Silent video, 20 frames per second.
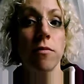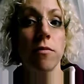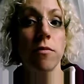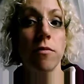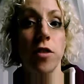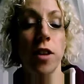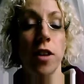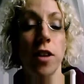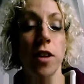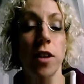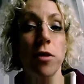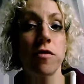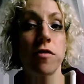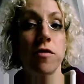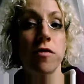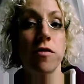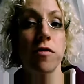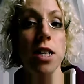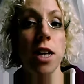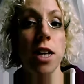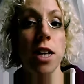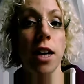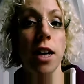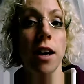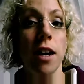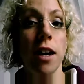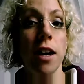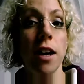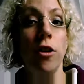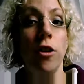for that one fried egg
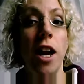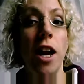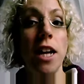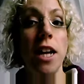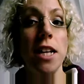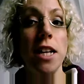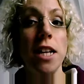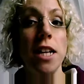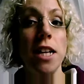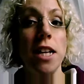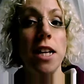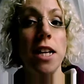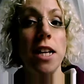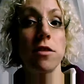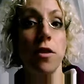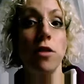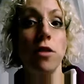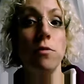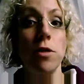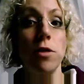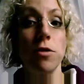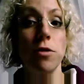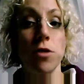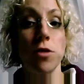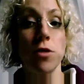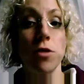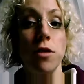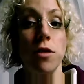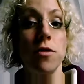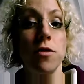on a slice of wholemeal
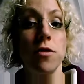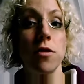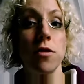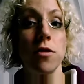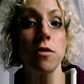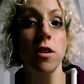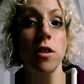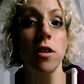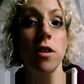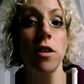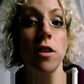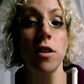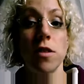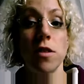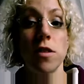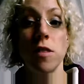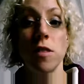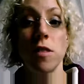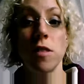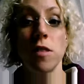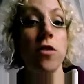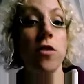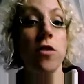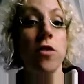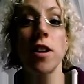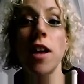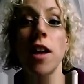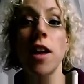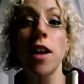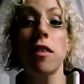toast. So before you've
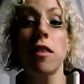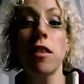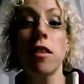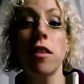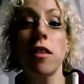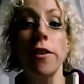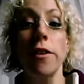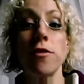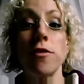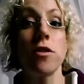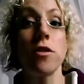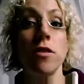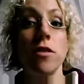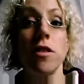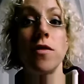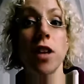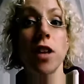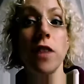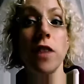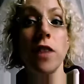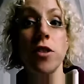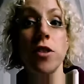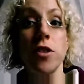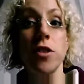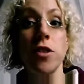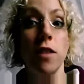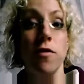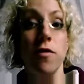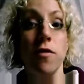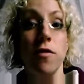done anything else, you've saved
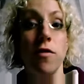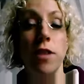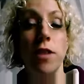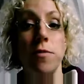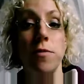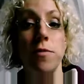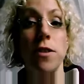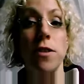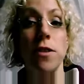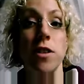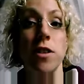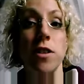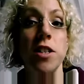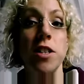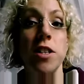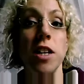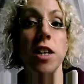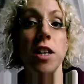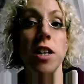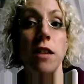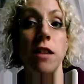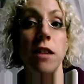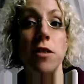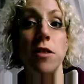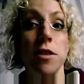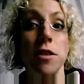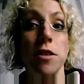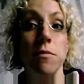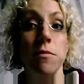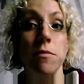yourself around about 70
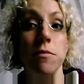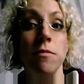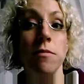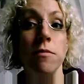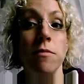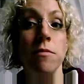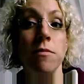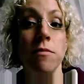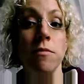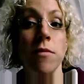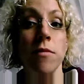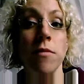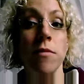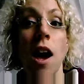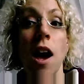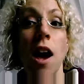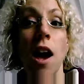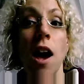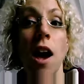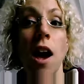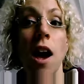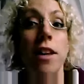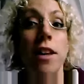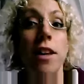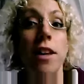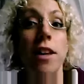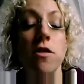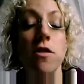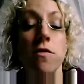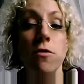calories.
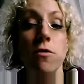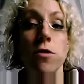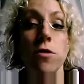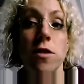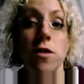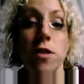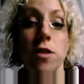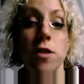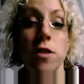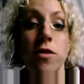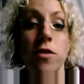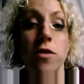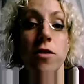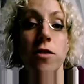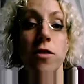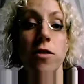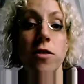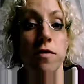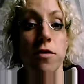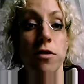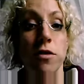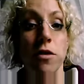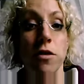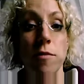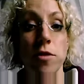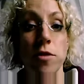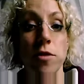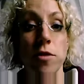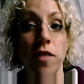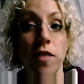And you've also saved yourself 4
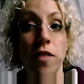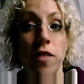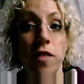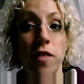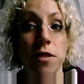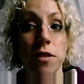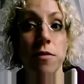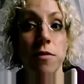grams of fat,